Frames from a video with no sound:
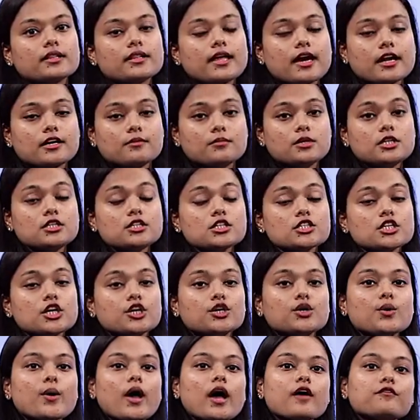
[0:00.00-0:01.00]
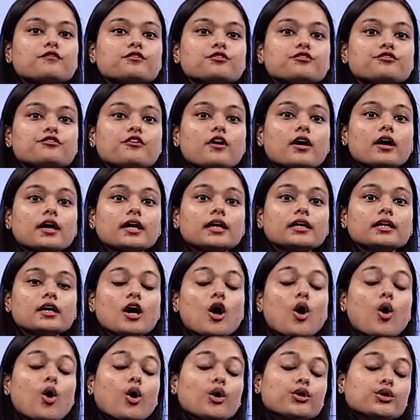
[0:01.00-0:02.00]
That means you have to find
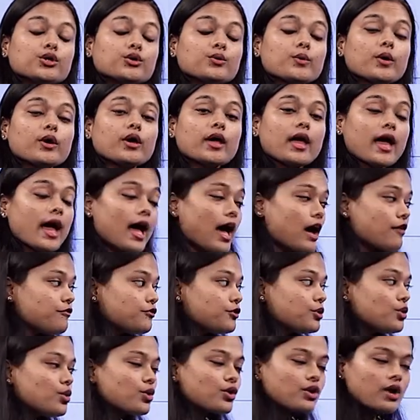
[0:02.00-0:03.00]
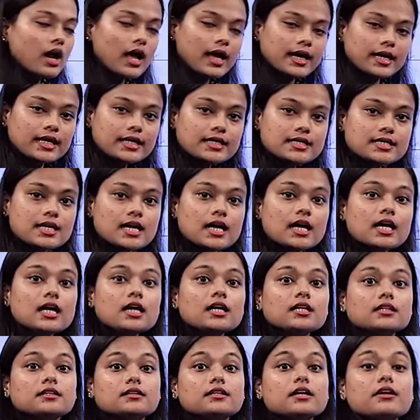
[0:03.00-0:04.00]
or you have to write
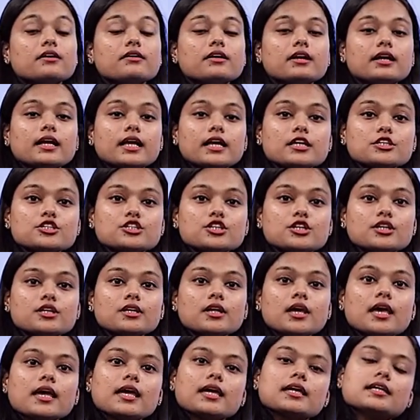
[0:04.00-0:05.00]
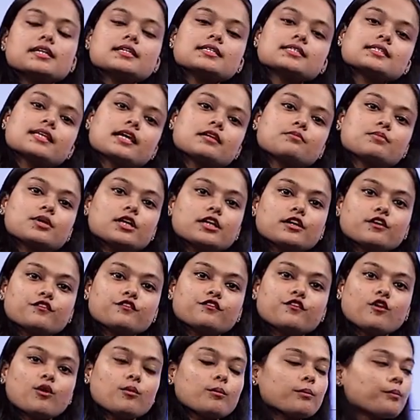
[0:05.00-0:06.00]
the relation in a set builder
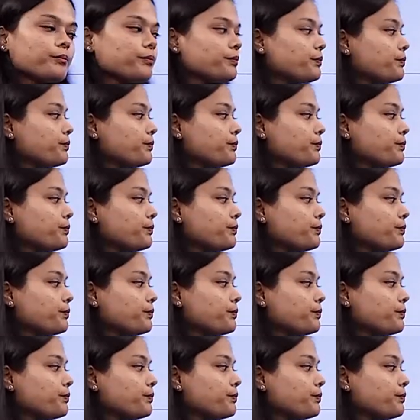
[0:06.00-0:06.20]
form.